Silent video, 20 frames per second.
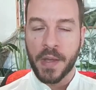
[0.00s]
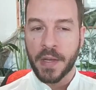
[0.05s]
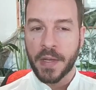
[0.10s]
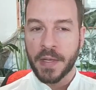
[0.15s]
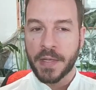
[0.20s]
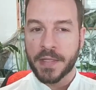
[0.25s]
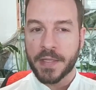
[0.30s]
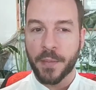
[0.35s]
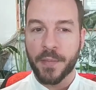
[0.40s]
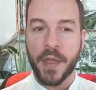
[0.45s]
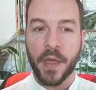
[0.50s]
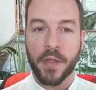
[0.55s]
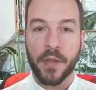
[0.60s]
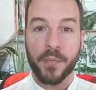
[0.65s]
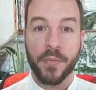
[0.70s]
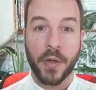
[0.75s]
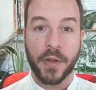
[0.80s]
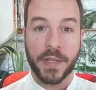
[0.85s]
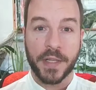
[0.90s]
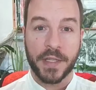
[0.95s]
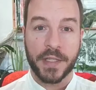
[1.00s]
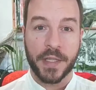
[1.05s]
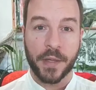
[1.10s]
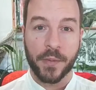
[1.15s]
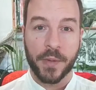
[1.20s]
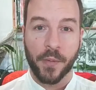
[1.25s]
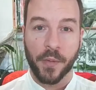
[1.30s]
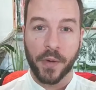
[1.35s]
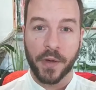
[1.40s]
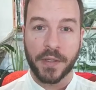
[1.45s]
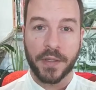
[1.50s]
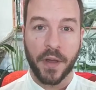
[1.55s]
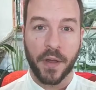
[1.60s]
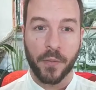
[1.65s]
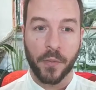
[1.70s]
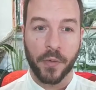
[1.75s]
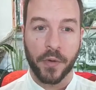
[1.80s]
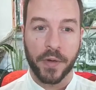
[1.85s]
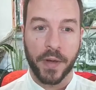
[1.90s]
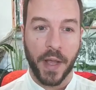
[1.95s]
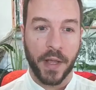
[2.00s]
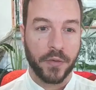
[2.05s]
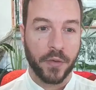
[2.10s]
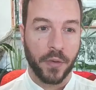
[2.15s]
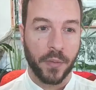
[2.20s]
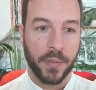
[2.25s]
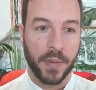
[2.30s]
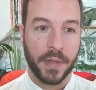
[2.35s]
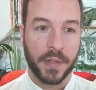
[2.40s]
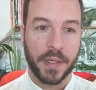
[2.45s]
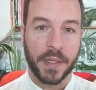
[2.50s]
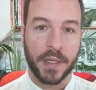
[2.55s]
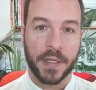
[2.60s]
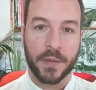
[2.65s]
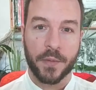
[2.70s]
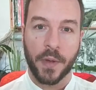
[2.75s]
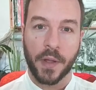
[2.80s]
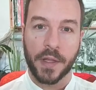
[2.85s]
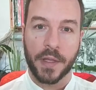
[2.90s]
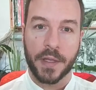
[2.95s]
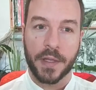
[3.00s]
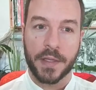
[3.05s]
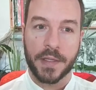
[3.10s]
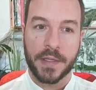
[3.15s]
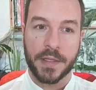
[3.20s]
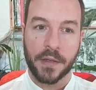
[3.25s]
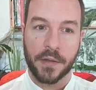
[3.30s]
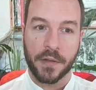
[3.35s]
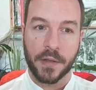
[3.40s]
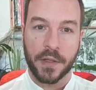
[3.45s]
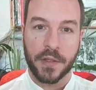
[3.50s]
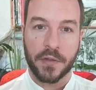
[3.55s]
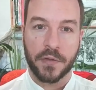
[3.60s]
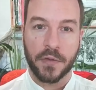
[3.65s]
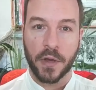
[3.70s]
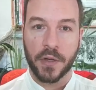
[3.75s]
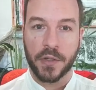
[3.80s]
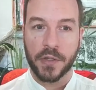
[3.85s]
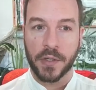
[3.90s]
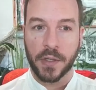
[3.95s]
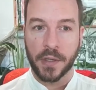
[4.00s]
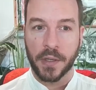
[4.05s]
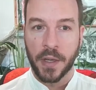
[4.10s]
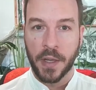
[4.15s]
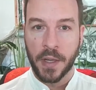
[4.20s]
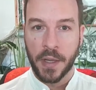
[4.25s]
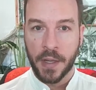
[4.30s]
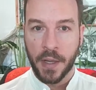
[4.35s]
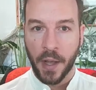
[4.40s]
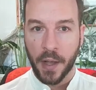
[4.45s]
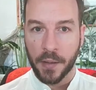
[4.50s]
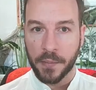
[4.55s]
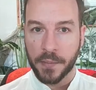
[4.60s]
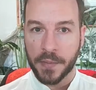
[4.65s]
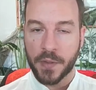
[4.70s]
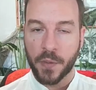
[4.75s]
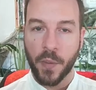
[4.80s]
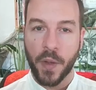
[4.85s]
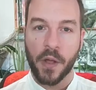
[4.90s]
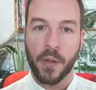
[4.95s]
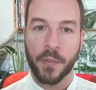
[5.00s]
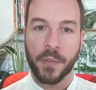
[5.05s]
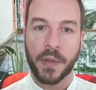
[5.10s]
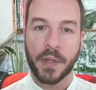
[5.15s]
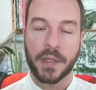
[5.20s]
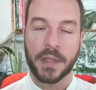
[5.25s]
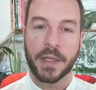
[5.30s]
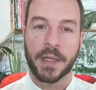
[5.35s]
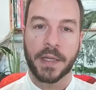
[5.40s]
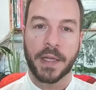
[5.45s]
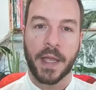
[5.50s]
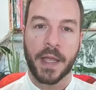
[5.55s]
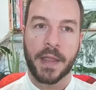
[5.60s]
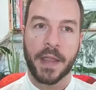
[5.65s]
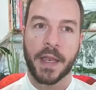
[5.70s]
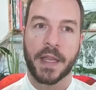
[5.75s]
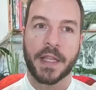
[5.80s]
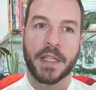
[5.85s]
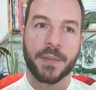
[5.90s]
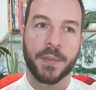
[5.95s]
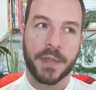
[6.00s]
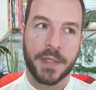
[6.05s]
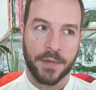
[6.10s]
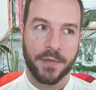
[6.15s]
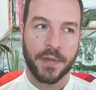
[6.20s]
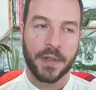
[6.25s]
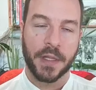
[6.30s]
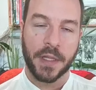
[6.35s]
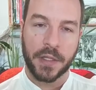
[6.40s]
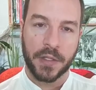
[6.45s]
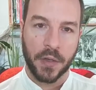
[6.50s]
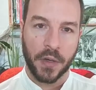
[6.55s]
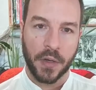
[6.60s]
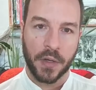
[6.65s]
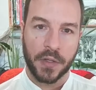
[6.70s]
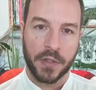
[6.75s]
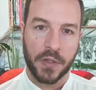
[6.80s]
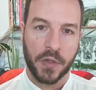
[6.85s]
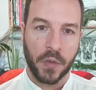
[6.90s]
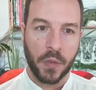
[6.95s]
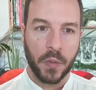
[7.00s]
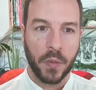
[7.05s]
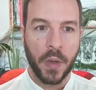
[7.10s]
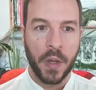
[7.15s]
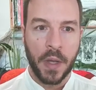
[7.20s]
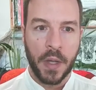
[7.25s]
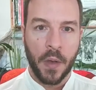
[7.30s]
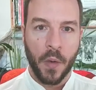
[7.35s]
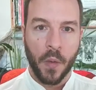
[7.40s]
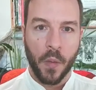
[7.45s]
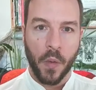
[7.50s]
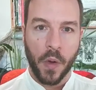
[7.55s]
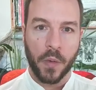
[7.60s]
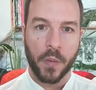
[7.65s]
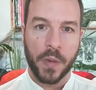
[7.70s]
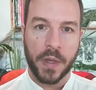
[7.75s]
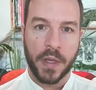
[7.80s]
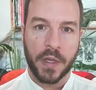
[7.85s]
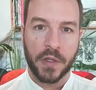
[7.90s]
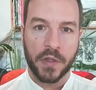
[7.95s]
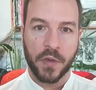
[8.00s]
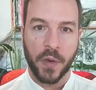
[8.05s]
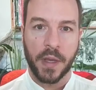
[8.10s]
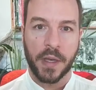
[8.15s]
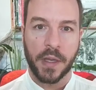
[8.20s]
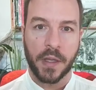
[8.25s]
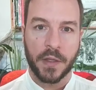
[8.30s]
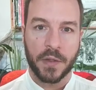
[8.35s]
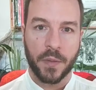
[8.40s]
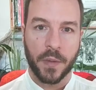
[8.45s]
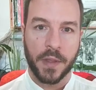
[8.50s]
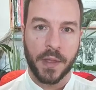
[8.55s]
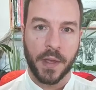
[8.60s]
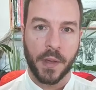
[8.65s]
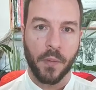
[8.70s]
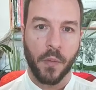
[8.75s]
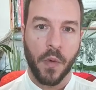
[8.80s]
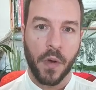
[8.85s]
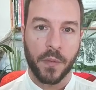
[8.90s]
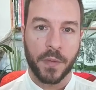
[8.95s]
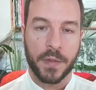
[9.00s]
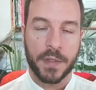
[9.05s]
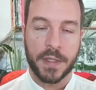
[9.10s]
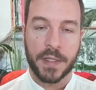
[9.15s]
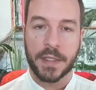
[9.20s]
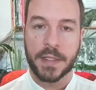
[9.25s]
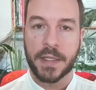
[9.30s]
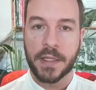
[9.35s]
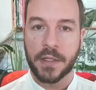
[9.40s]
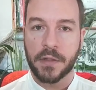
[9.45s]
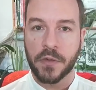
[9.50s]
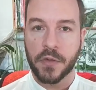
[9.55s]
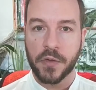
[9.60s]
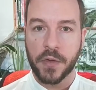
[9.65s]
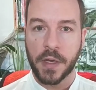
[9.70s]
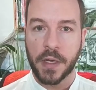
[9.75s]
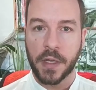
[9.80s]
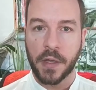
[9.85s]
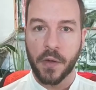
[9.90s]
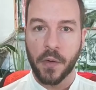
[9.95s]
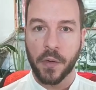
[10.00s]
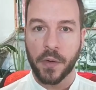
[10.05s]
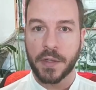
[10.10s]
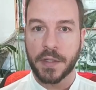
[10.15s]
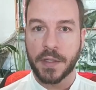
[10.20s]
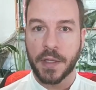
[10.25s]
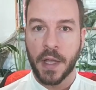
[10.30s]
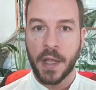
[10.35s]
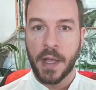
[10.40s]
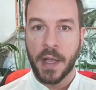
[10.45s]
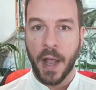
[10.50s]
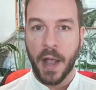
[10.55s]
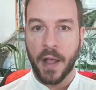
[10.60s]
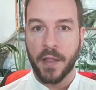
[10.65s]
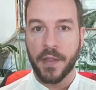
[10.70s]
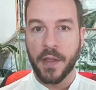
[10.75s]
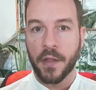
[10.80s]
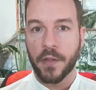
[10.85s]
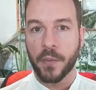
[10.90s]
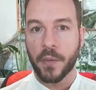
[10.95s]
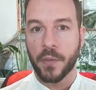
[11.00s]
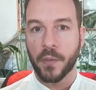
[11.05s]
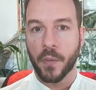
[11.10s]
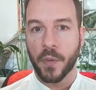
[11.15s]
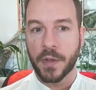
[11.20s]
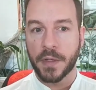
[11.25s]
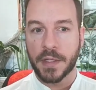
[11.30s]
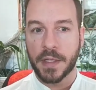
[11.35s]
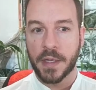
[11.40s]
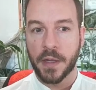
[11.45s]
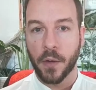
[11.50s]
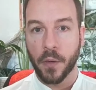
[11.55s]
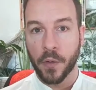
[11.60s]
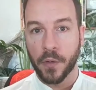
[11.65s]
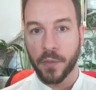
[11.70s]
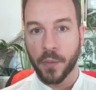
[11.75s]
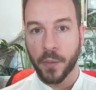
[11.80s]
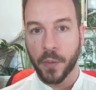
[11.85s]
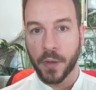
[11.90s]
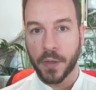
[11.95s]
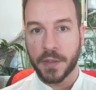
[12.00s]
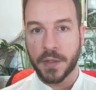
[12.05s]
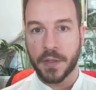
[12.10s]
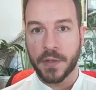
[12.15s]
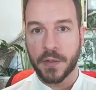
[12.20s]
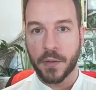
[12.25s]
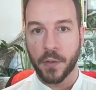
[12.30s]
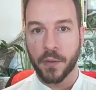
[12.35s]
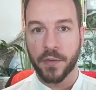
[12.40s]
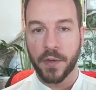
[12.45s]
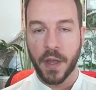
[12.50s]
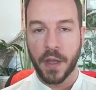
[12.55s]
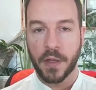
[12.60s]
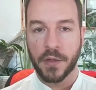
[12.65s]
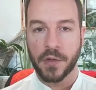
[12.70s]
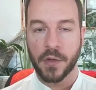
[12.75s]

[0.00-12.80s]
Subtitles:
Some of the other projects that we worked on were natural building as well as steel construction, swale building, and then I specifically took 2 1-week trainings with him. One was the teacher training course, and the other one was the Earthworks certification